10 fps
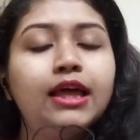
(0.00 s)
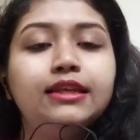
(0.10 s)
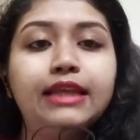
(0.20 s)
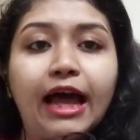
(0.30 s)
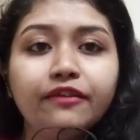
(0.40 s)

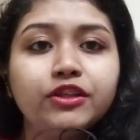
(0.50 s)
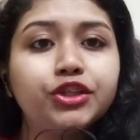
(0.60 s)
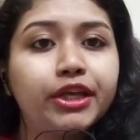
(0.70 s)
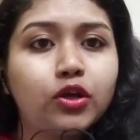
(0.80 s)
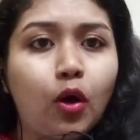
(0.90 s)
Language
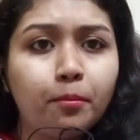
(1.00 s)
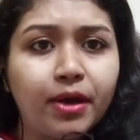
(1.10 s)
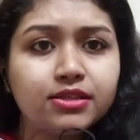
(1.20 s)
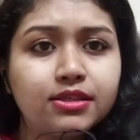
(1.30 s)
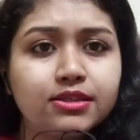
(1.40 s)

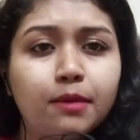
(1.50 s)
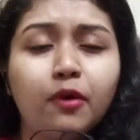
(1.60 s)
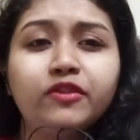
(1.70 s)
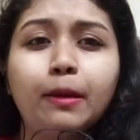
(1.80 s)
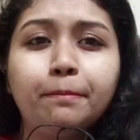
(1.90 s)
encompasses some
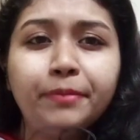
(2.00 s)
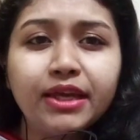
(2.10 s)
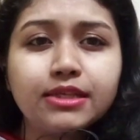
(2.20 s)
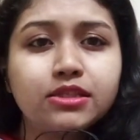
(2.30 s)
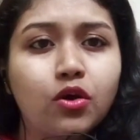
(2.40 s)
of the
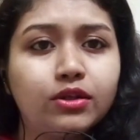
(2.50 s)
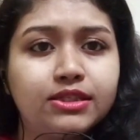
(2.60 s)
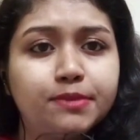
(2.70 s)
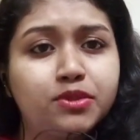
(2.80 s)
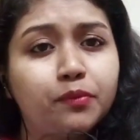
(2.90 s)
biggest
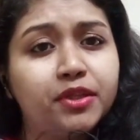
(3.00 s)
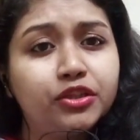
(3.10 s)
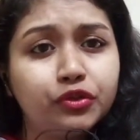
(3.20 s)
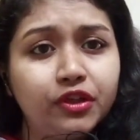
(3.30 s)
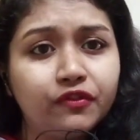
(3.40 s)
concepts of the
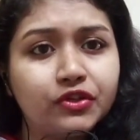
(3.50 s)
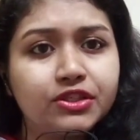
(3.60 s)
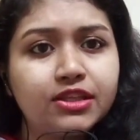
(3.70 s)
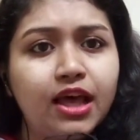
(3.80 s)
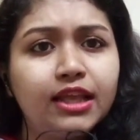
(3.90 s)

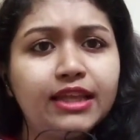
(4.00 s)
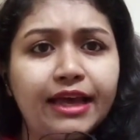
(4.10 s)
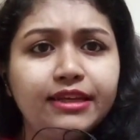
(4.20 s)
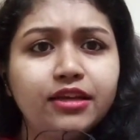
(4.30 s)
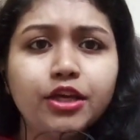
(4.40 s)
universe,
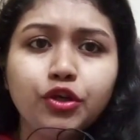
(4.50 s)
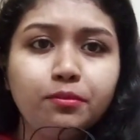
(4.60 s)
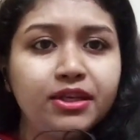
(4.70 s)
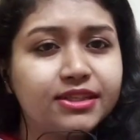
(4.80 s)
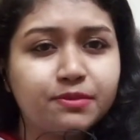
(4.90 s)
like
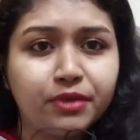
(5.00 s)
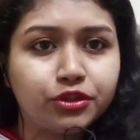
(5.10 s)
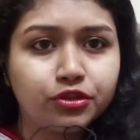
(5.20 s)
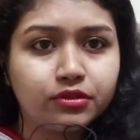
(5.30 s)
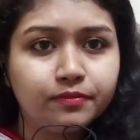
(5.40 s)
human
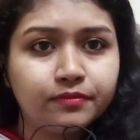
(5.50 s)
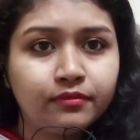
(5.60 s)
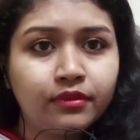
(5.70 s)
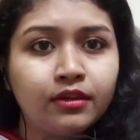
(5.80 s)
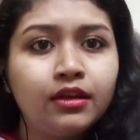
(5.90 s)
expression.
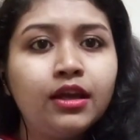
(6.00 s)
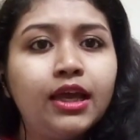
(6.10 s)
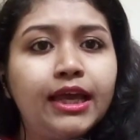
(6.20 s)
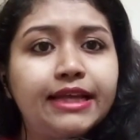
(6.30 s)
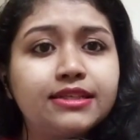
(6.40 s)

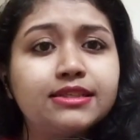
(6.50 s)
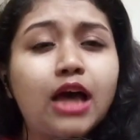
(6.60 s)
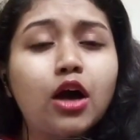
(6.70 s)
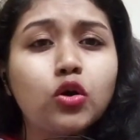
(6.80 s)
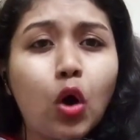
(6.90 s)
It is
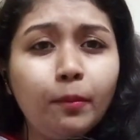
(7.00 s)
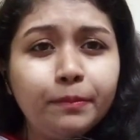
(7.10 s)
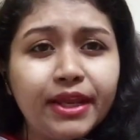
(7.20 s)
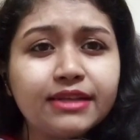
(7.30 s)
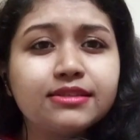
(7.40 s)
a
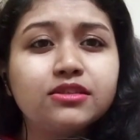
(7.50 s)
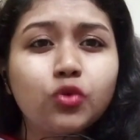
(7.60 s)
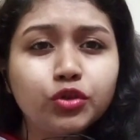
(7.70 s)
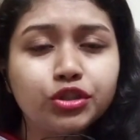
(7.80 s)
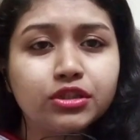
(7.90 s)
complex
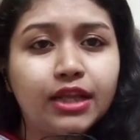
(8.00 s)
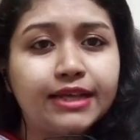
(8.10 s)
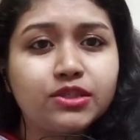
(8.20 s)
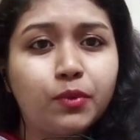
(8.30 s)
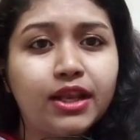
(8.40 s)
social
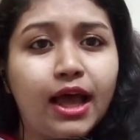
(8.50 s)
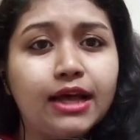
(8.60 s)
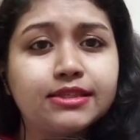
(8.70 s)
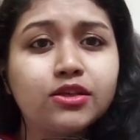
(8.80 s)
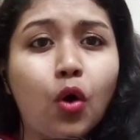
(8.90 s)
as well
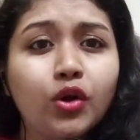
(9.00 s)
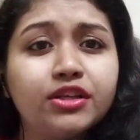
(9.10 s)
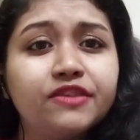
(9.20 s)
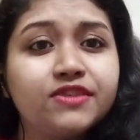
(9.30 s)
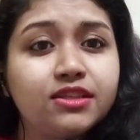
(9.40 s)
as
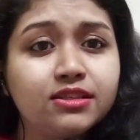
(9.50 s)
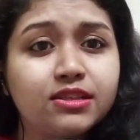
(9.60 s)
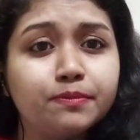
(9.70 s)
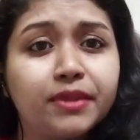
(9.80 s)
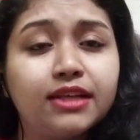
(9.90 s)
cognitive
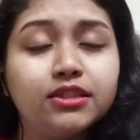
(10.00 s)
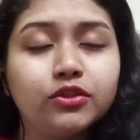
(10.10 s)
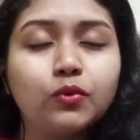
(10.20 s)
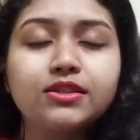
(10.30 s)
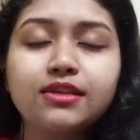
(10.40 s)
system that
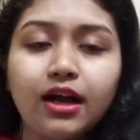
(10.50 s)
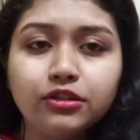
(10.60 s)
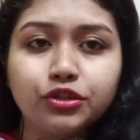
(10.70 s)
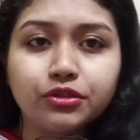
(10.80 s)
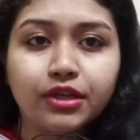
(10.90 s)
denotes
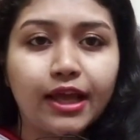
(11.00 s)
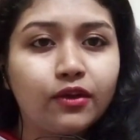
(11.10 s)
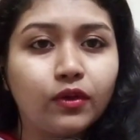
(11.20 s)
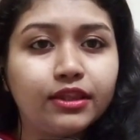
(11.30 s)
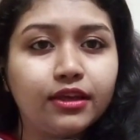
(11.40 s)
culture, and
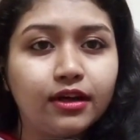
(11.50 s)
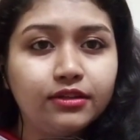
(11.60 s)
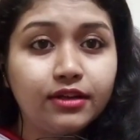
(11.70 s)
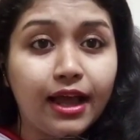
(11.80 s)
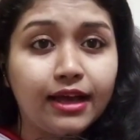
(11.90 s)
on the
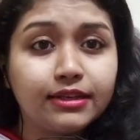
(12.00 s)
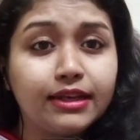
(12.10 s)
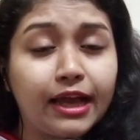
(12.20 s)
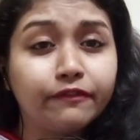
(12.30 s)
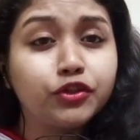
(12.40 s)
other hand,
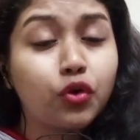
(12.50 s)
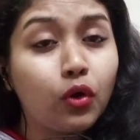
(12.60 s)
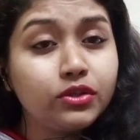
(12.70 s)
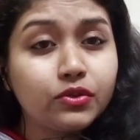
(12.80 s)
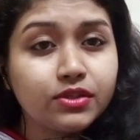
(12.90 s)
language
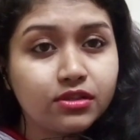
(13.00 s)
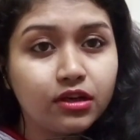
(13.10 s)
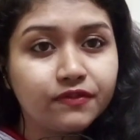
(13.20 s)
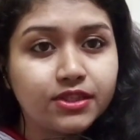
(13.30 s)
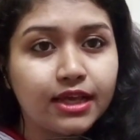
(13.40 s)
also
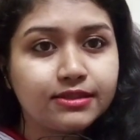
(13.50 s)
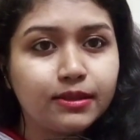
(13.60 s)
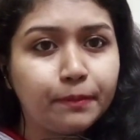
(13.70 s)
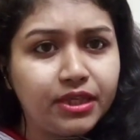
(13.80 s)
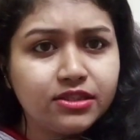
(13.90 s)
serves as the
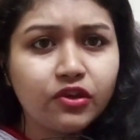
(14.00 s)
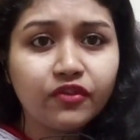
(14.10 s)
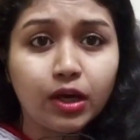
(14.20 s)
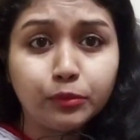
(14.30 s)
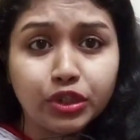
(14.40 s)
means of
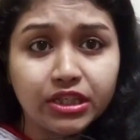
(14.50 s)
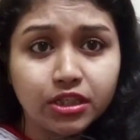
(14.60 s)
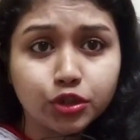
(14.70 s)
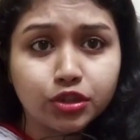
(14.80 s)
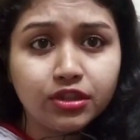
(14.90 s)

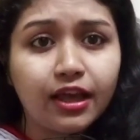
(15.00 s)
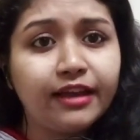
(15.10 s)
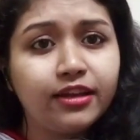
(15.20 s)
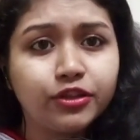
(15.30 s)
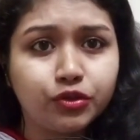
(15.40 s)
communication
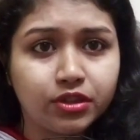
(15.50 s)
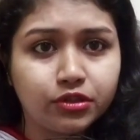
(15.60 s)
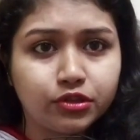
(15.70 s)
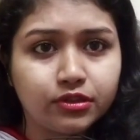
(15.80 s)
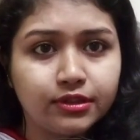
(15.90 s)
and
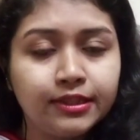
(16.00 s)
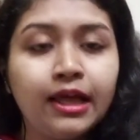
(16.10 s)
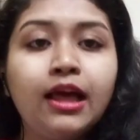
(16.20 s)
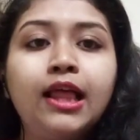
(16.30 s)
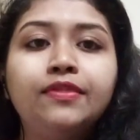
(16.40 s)
education.
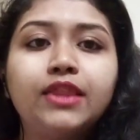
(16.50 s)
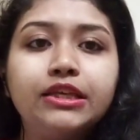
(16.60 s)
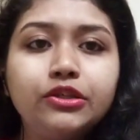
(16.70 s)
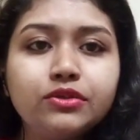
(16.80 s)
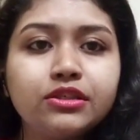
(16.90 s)
The
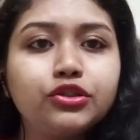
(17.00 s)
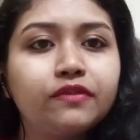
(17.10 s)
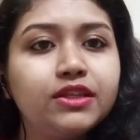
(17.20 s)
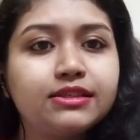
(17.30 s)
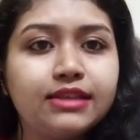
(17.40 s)
usage of
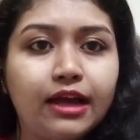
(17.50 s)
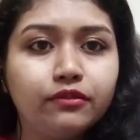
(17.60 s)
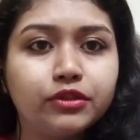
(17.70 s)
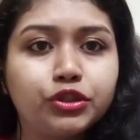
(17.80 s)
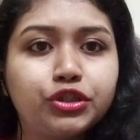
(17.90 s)
this
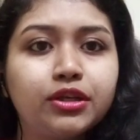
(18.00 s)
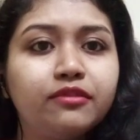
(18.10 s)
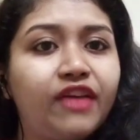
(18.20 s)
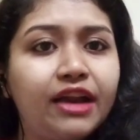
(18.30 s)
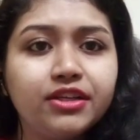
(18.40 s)
language
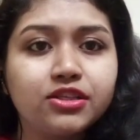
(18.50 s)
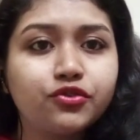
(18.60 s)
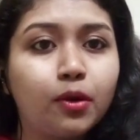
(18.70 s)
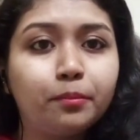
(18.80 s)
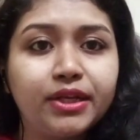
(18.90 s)
varies
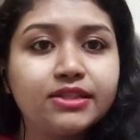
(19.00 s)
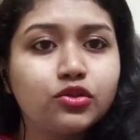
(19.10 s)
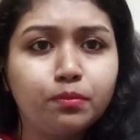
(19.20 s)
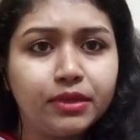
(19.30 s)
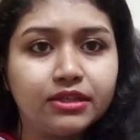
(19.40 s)
from place
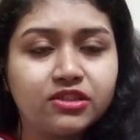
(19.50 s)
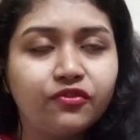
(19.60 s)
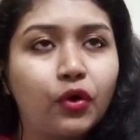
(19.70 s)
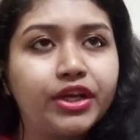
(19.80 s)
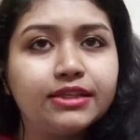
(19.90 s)
to place.
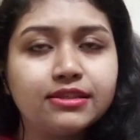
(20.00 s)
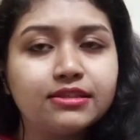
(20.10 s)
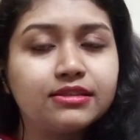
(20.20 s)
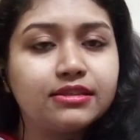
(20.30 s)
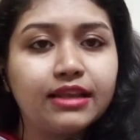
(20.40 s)
For
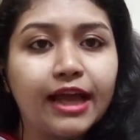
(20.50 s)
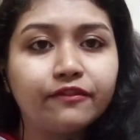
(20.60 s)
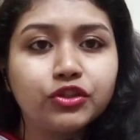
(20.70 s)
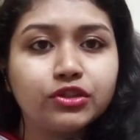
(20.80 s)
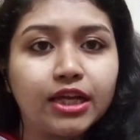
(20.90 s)
instance, the
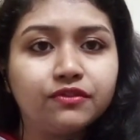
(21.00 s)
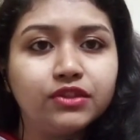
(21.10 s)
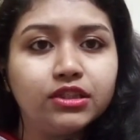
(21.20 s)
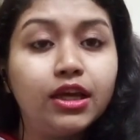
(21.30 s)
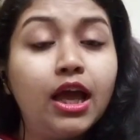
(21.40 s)
language that
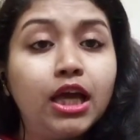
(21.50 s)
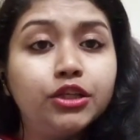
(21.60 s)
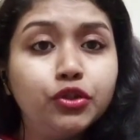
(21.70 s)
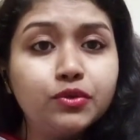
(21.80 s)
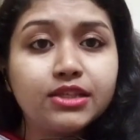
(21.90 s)
we
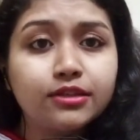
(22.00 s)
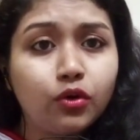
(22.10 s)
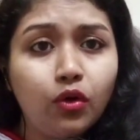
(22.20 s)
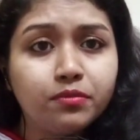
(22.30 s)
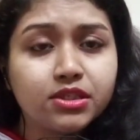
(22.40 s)
use at
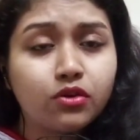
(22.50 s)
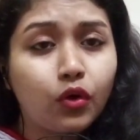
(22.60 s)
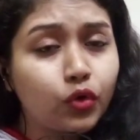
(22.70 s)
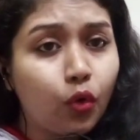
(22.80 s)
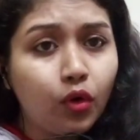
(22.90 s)
home is
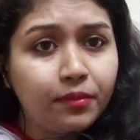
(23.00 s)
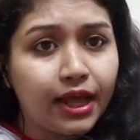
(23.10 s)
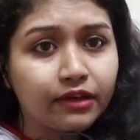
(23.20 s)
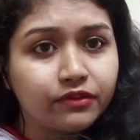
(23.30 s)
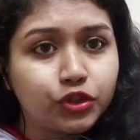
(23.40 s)
called home
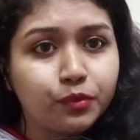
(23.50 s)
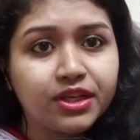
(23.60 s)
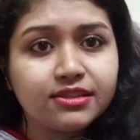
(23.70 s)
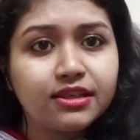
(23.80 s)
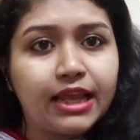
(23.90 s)
language,
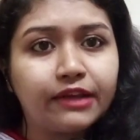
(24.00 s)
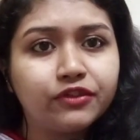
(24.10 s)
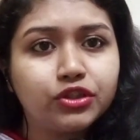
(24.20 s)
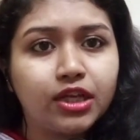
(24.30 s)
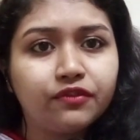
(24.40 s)
whereas the
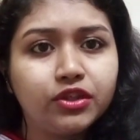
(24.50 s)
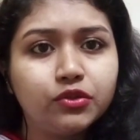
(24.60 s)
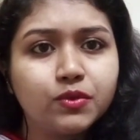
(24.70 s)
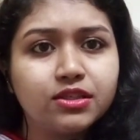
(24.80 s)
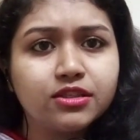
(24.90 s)
language that we
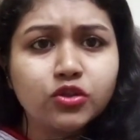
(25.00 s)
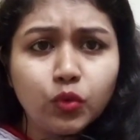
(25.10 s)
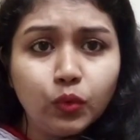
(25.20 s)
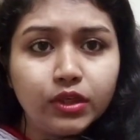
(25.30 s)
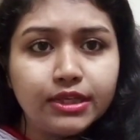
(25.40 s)
use in
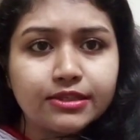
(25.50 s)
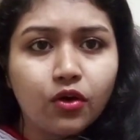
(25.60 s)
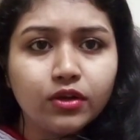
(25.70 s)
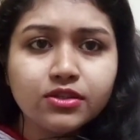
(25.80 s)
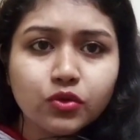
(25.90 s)
school is
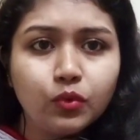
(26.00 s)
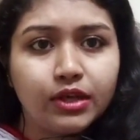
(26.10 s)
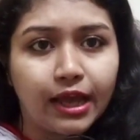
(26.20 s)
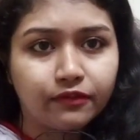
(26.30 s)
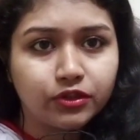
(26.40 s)
called school
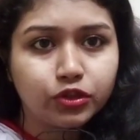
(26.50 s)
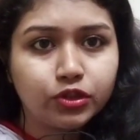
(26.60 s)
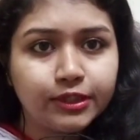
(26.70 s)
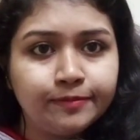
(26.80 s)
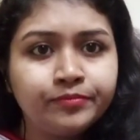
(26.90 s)
language.
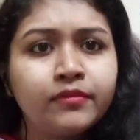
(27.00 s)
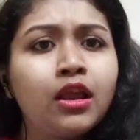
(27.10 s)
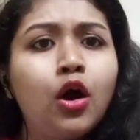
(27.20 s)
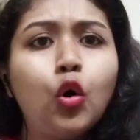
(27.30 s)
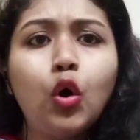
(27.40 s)

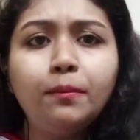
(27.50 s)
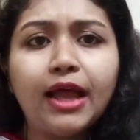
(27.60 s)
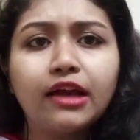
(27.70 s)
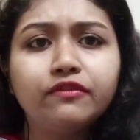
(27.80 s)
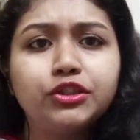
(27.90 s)
Home
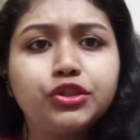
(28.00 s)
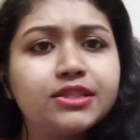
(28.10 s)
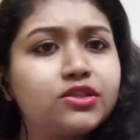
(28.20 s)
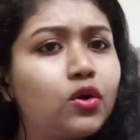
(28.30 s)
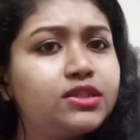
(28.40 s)
language
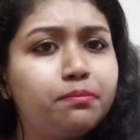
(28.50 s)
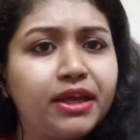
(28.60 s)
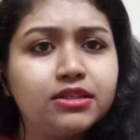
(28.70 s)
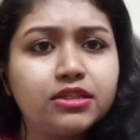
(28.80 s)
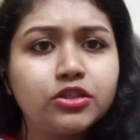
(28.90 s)
is not
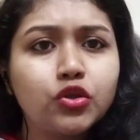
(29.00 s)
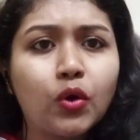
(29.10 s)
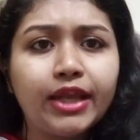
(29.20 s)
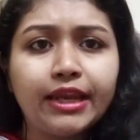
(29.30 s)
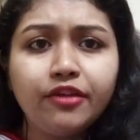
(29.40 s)
dependent
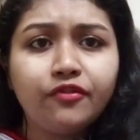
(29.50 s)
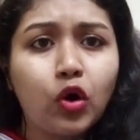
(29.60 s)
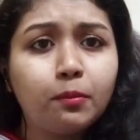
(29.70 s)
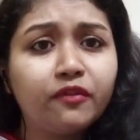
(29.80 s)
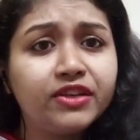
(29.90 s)
on any
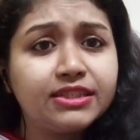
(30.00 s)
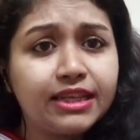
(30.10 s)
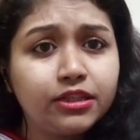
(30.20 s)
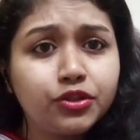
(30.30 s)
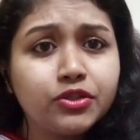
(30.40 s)
form of
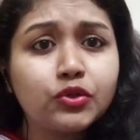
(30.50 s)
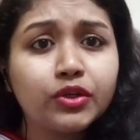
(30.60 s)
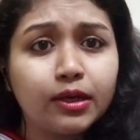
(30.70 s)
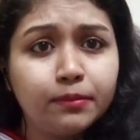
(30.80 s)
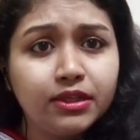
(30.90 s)
intelligence or
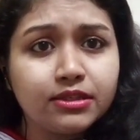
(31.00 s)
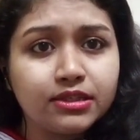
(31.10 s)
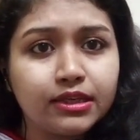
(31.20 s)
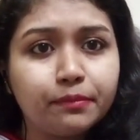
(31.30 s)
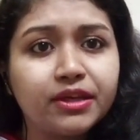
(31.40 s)

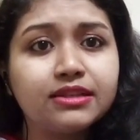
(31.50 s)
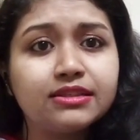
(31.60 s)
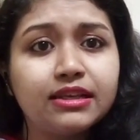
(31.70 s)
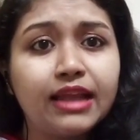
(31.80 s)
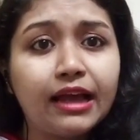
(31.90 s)
ability because
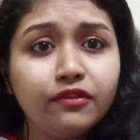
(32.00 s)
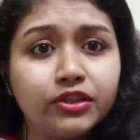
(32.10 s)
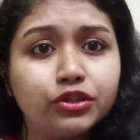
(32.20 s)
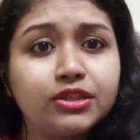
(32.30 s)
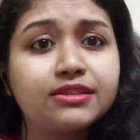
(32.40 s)
the
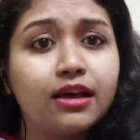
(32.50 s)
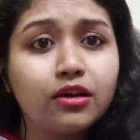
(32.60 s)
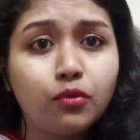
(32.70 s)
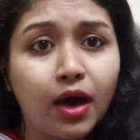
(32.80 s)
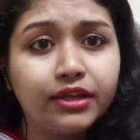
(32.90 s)
language is
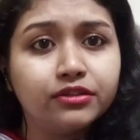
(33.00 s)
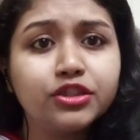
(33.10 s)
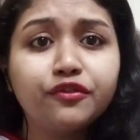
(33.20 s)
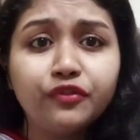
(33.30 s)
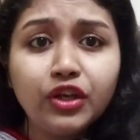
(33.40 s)

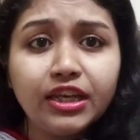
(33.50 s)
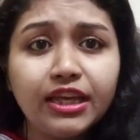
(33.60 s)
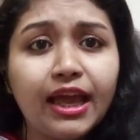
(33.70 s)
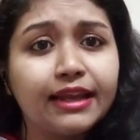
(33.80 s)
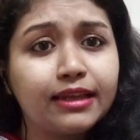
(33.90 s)
acquired
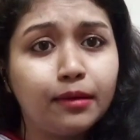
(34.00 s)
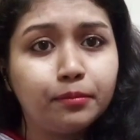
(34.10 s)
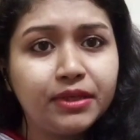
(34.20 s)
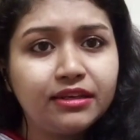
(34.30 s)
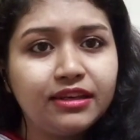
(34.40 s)
fully and
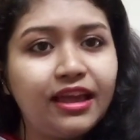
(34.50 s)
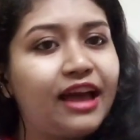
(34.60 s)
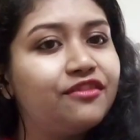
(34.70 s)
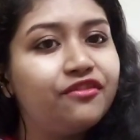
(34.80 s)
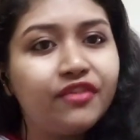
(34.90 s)
completely
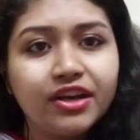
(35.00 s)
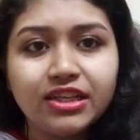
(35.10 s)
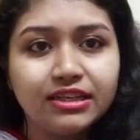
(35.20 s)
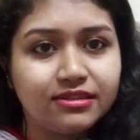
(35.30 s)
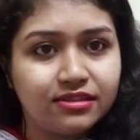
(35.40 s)
and very
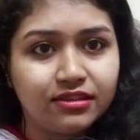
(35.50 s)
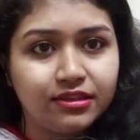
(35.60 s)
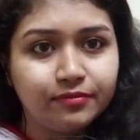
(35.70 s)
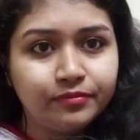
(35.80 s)
easily.